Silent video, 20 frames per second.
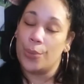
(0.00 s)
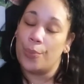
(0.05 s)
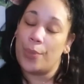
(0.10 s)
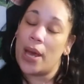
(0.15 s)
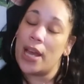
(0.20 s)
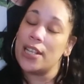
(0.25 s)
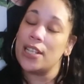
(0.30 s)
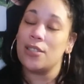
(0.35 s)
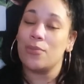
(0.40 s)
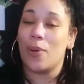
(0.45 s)

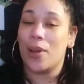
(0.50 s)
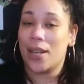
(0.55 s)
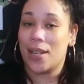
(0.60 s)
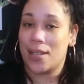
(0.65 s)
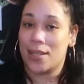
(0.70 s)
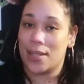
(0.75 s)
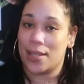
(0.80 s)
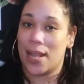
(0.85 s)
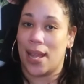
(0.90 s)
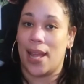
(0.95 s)
I just wanted
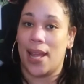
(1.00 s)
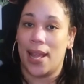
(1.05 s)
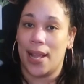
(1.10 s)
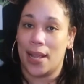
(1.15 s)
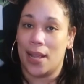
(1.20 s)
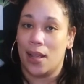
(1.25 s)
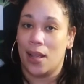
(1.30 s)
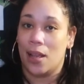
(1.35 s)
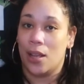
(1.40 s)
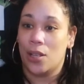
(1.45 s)
to
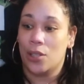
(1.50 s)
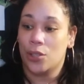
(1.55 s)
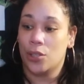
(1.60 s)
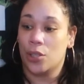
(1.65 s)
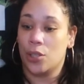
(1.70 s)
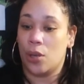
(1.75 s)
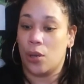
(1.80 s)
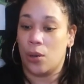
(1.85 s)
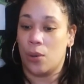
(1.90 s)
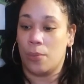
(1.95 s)
say,
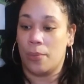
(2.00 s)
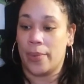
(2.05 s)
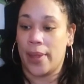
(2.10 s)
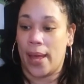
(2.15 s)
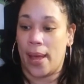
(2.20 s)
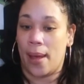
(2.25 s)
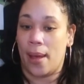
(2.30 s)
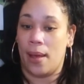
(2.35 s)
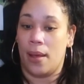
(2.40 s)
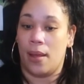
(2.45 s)
you know,
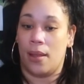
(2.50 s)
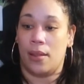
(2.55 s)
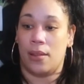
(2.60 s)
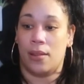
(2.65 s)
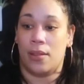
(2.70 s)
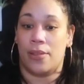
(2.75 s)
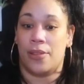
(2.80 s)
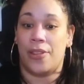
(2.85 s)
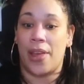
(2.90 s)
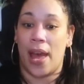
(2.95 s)
that
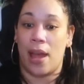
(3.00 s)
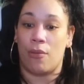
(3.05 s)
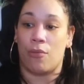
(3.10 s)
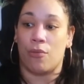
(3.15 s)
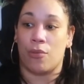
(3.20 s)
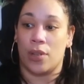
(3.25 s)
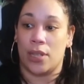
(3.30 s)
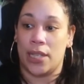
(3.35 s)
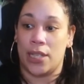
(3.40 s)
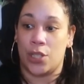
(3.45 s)
that
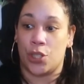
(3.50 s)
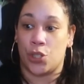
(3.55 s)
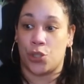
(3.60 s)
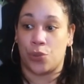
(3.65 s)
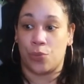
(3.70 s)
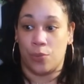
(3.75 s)
really